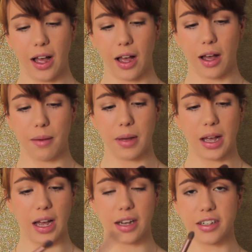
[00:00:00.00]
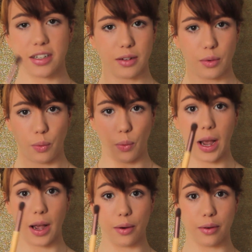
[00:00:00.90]
and
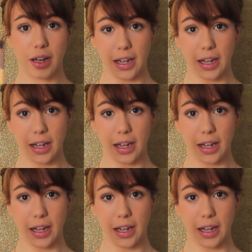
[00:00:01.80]
wow,